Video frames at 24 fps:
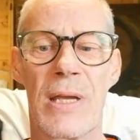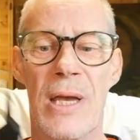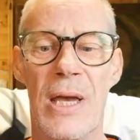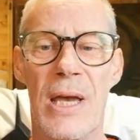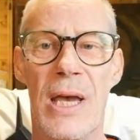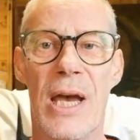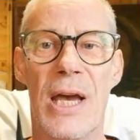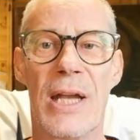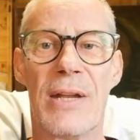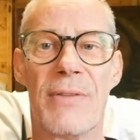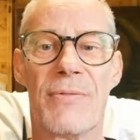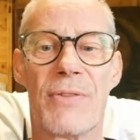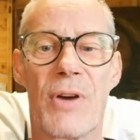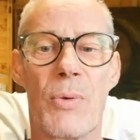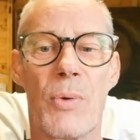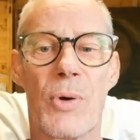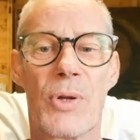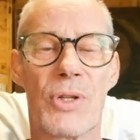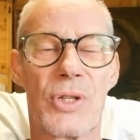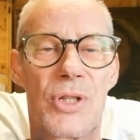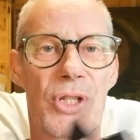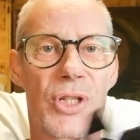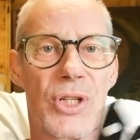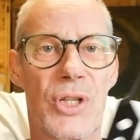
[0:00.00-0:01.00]
And if I
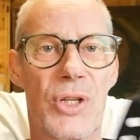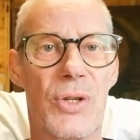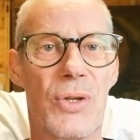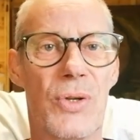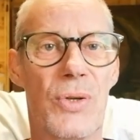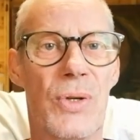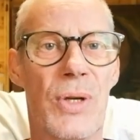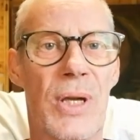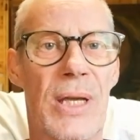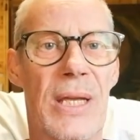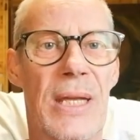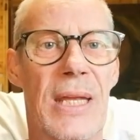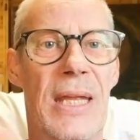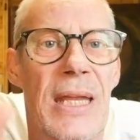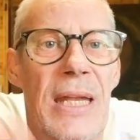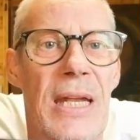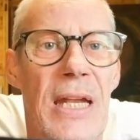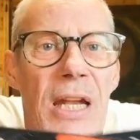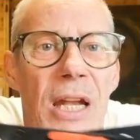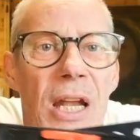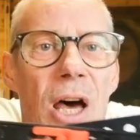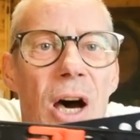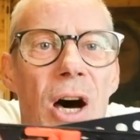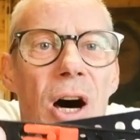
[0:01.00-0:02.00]
want to
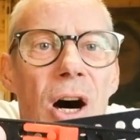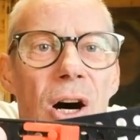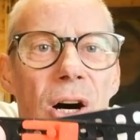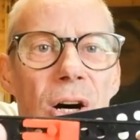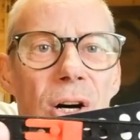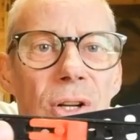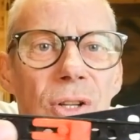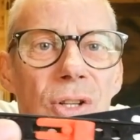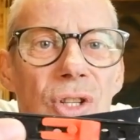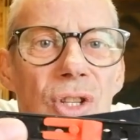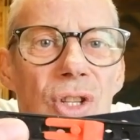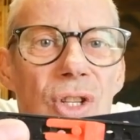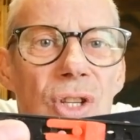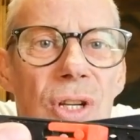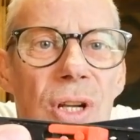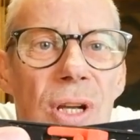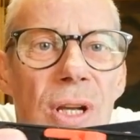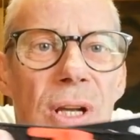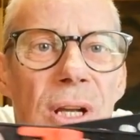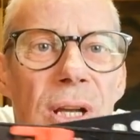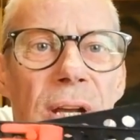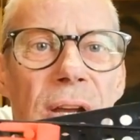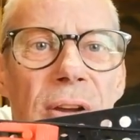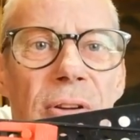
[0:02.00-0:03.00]
enlarge,
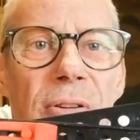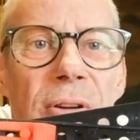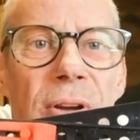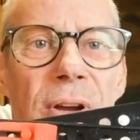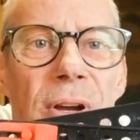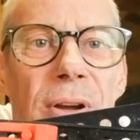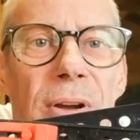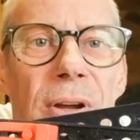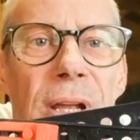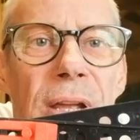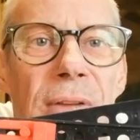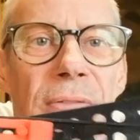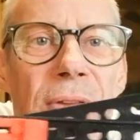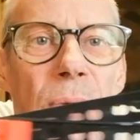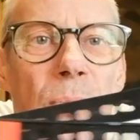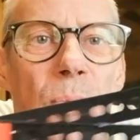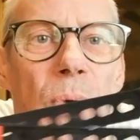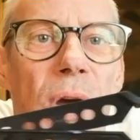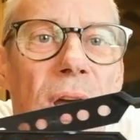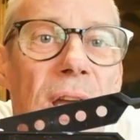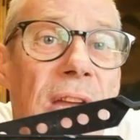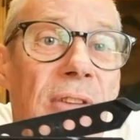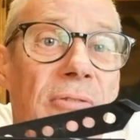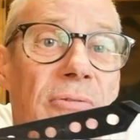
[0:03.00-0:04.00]
if I'm
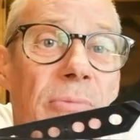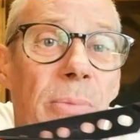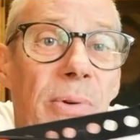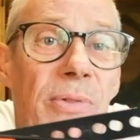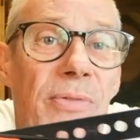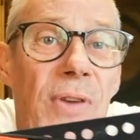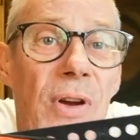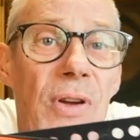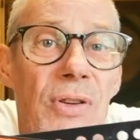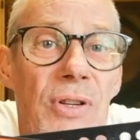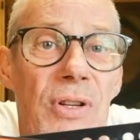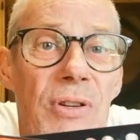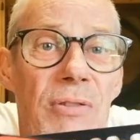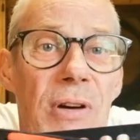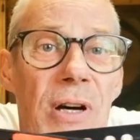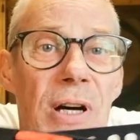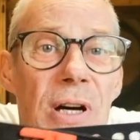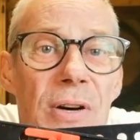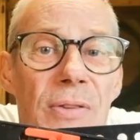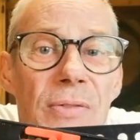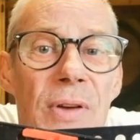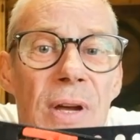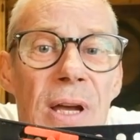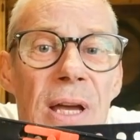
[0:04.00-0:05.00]
working from a
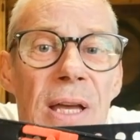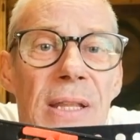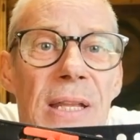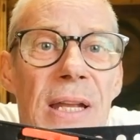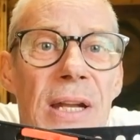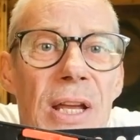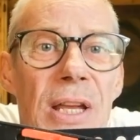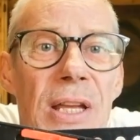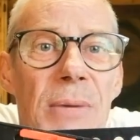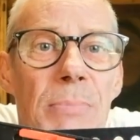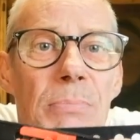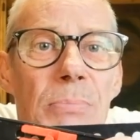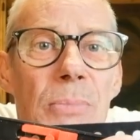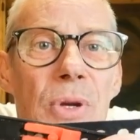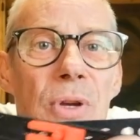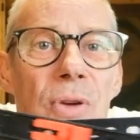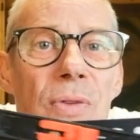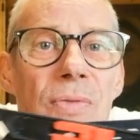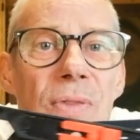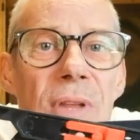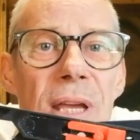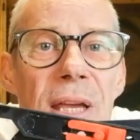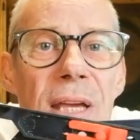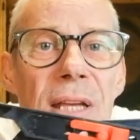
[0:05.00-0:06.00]
photograph, then I can move
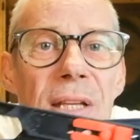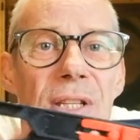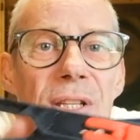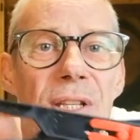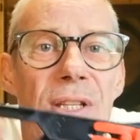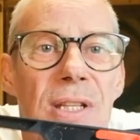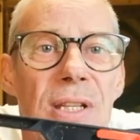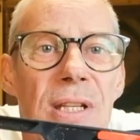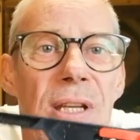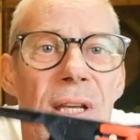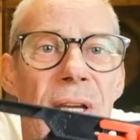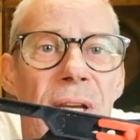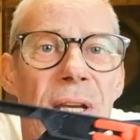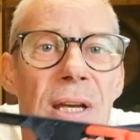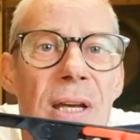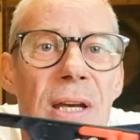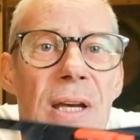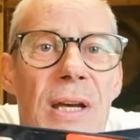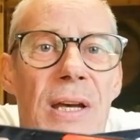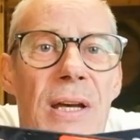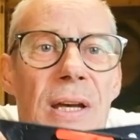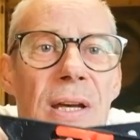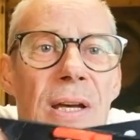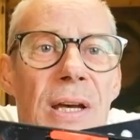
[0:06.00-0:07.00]
this,
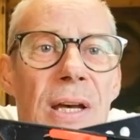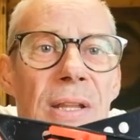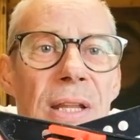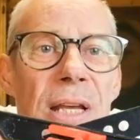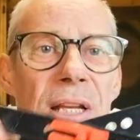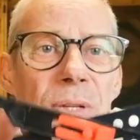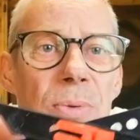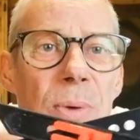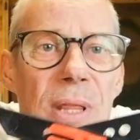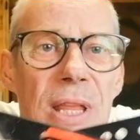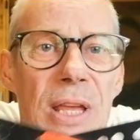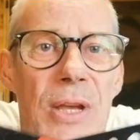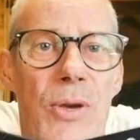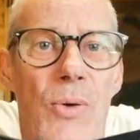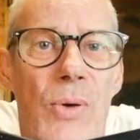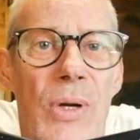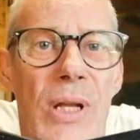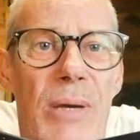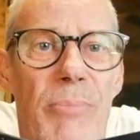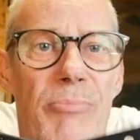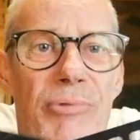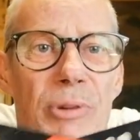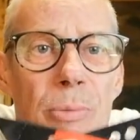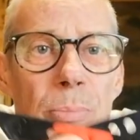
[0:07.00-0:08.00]
and that's why they call it
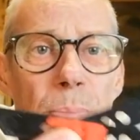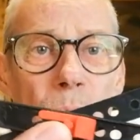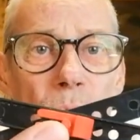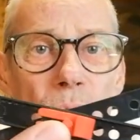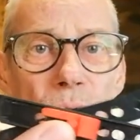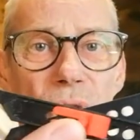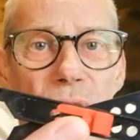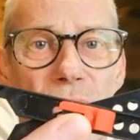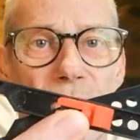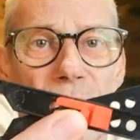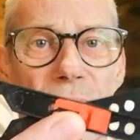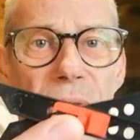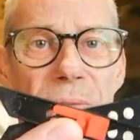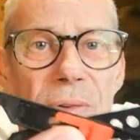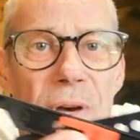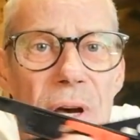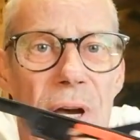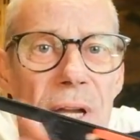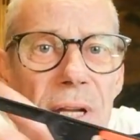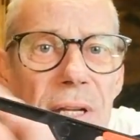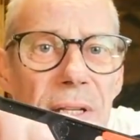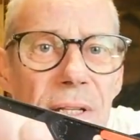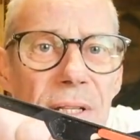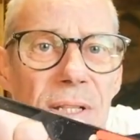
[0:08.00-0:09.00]
proportional
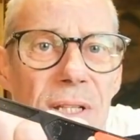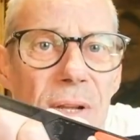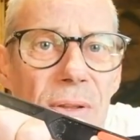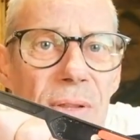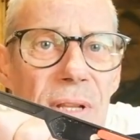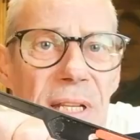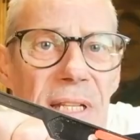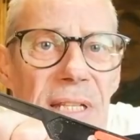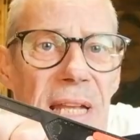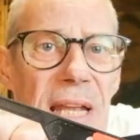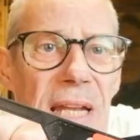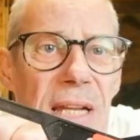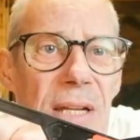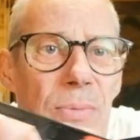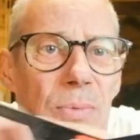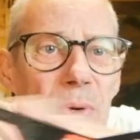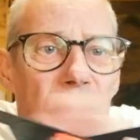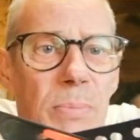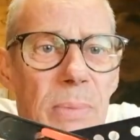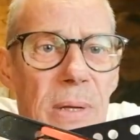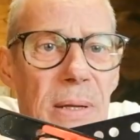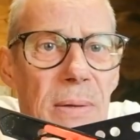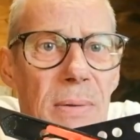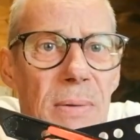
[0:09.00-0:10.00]
divider. So this end would
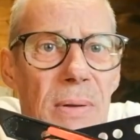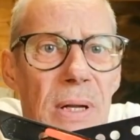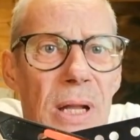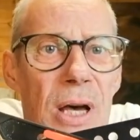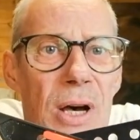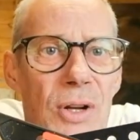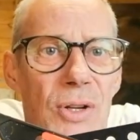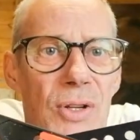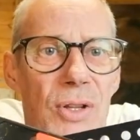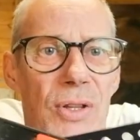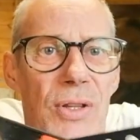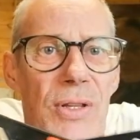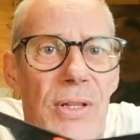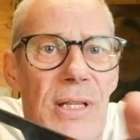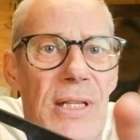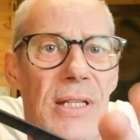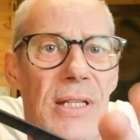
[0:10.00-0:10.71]
be larger than this end.